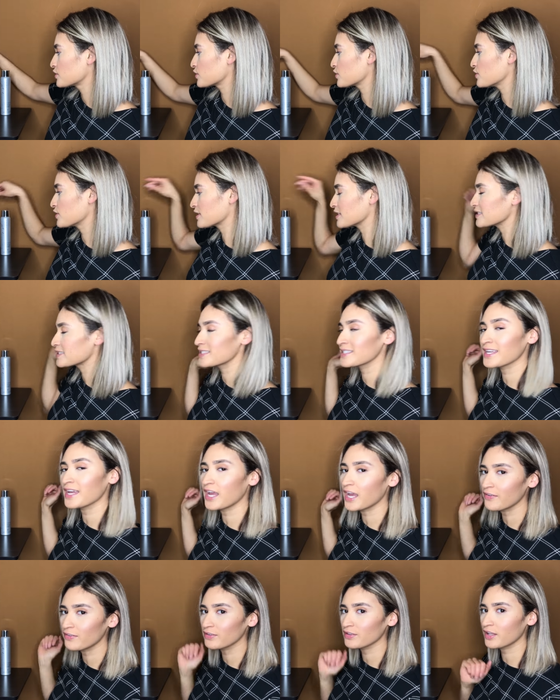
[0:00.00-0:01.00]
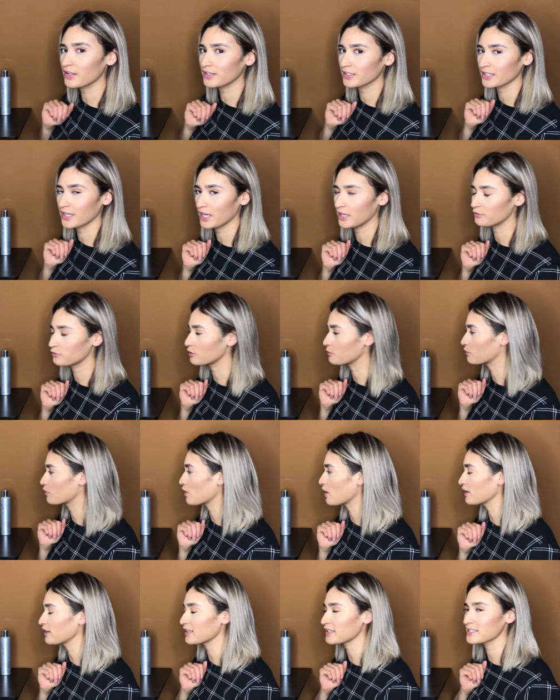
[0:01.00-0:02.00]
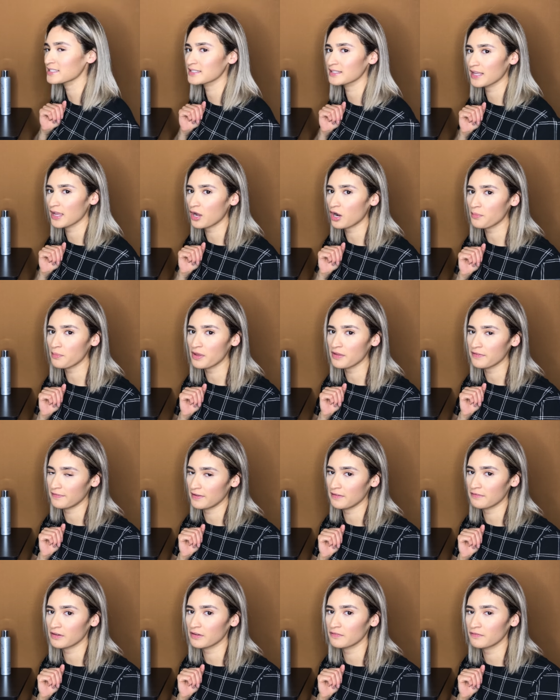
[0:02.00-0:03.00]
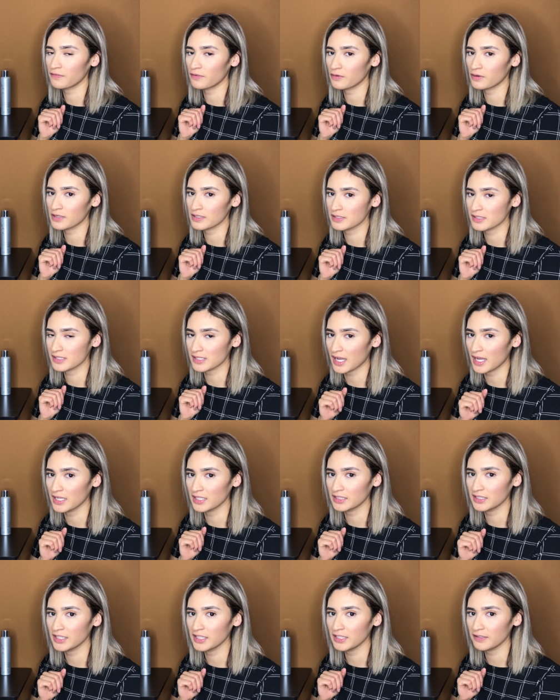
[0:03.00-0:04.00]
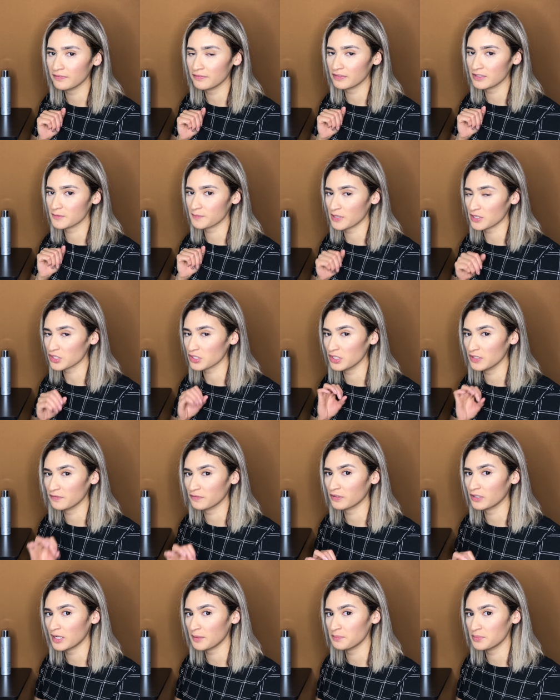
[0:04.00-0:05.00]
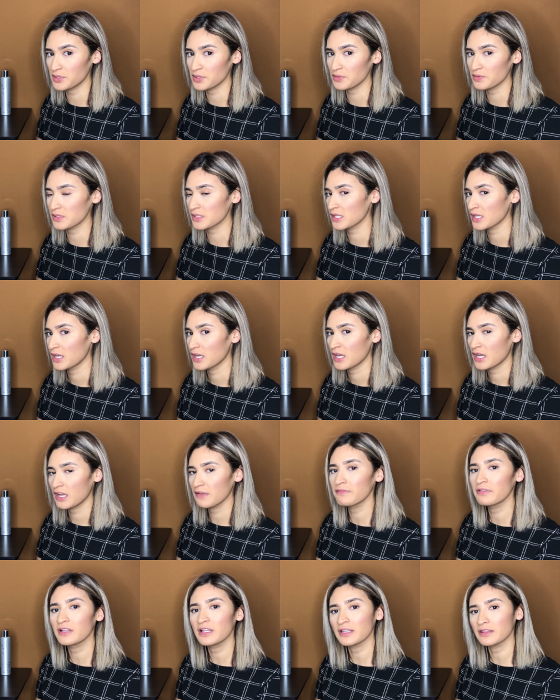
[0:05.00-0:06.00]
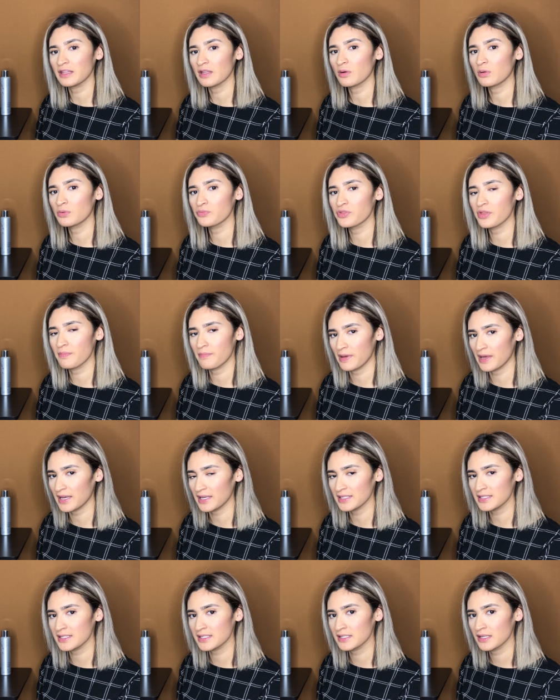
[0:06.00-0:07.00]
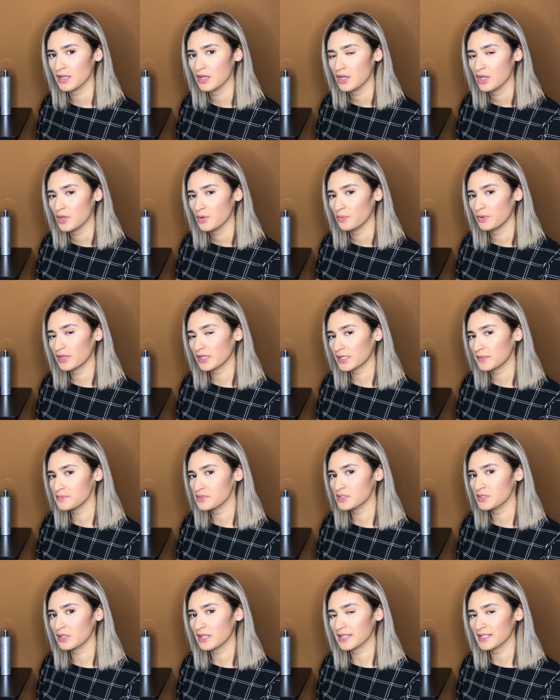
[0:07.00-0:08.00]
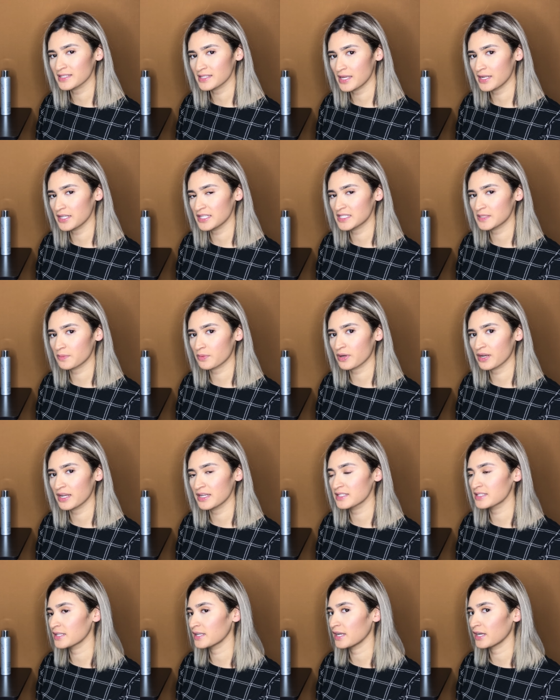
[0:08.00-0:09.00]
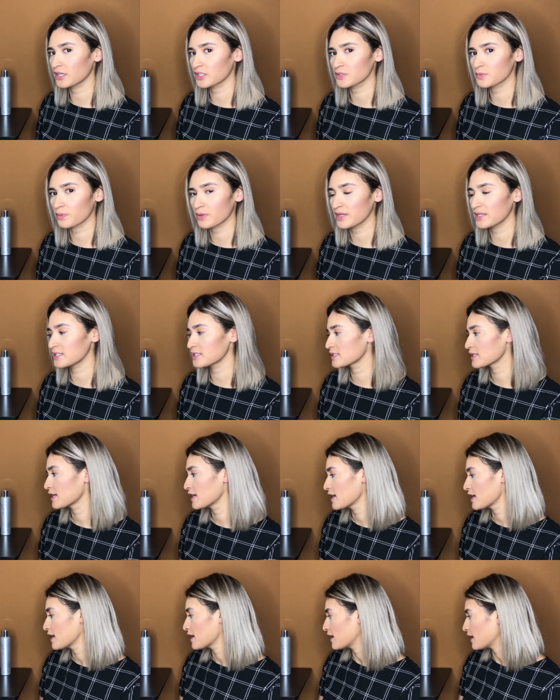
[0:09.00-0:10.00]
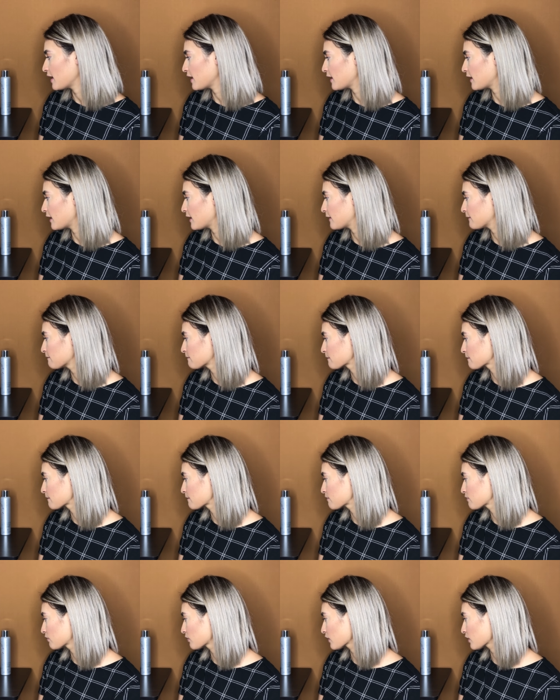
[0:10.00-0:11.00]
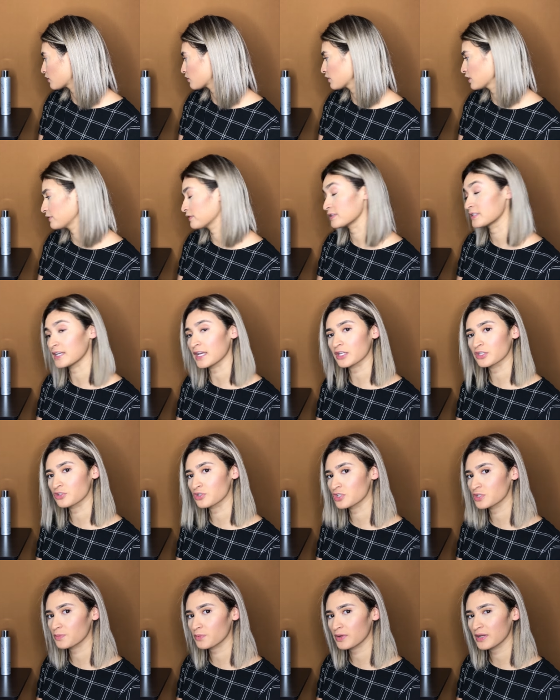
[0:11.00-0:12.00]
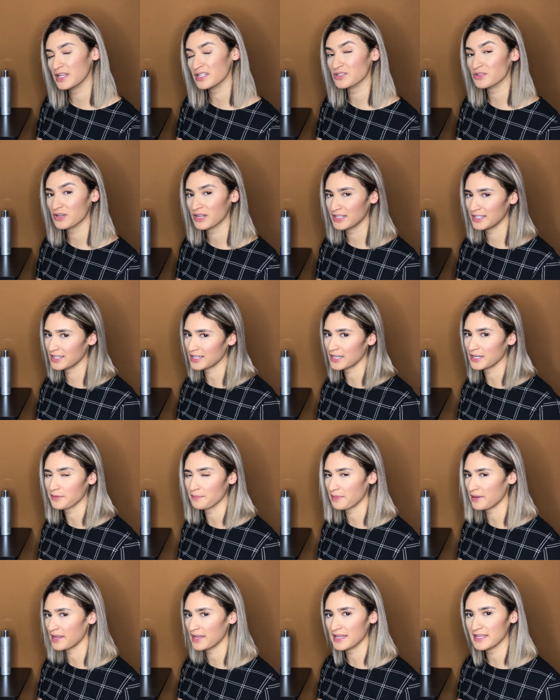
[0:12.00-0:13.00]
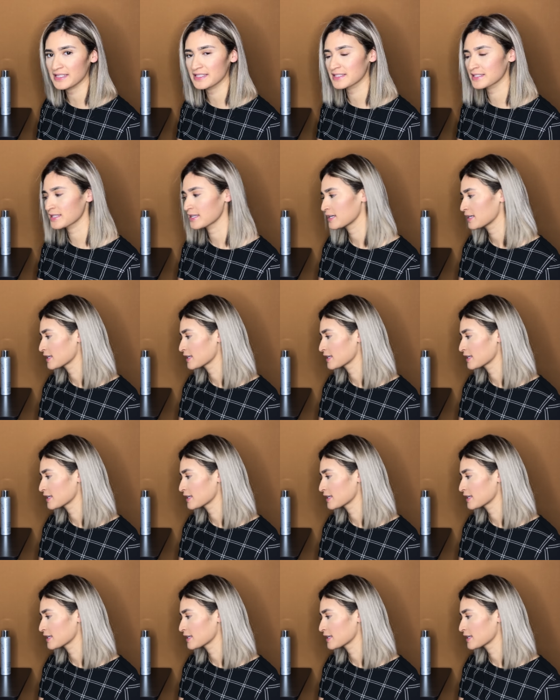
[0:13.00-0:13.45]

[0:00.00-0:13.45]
So you can see I have a lot of Kenra products. They are my favorite for styling, especially for updos. I feel like they hold the best when it comes to like setting sprays and hairsprays um, or even texture sprays or any kind of paste.